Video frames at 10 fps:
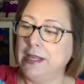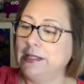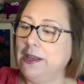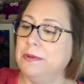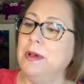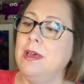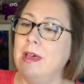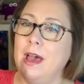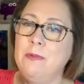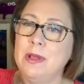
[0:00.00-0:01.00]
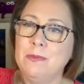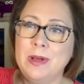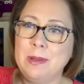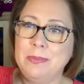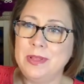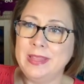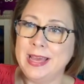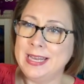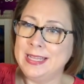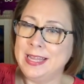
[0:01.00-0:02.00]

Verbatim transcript: So I wouldn't want to put that in